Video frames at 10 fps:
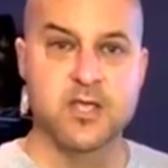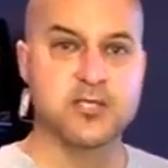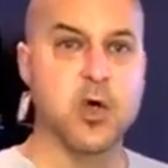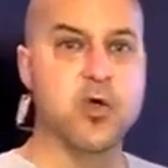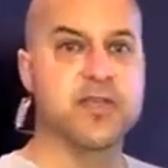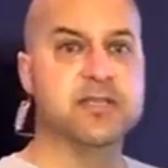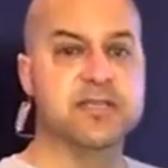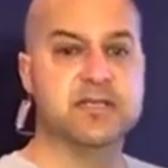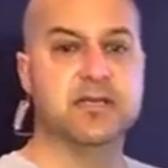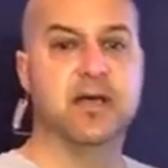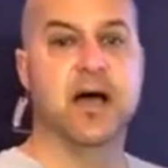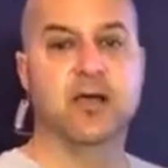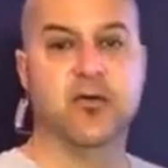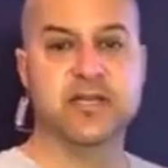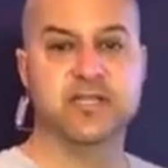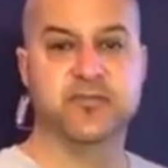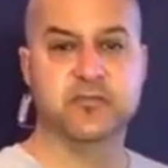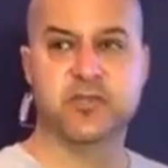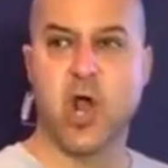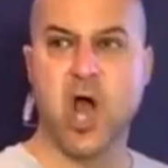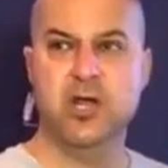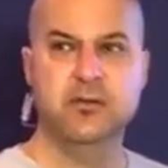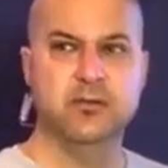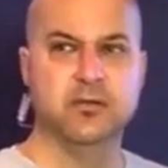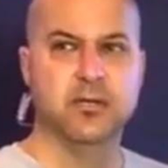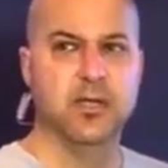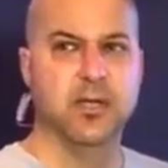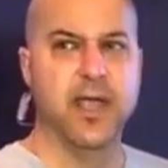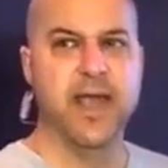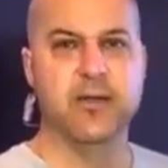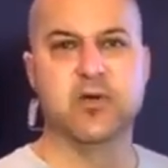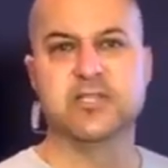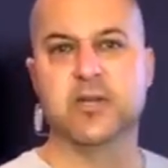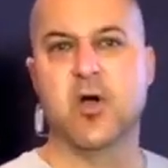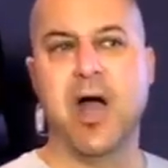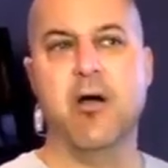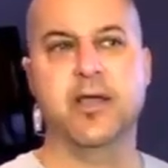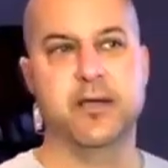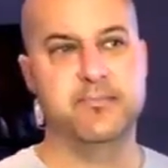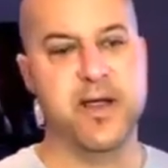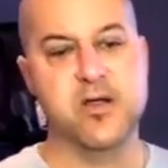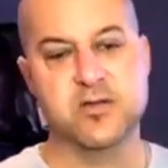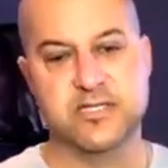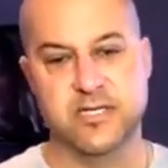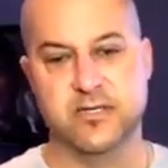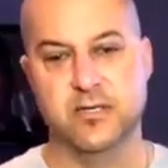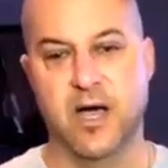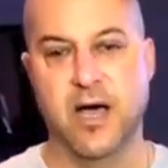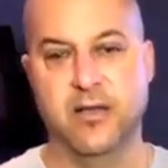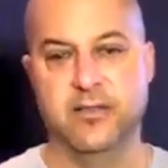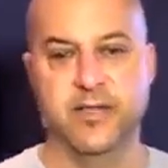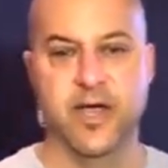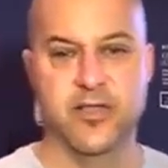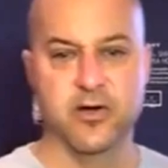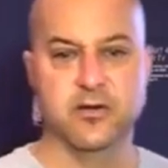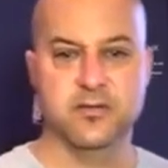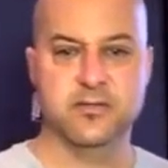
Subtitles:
So this is a question from Sean, and he wants to know how it compares to the other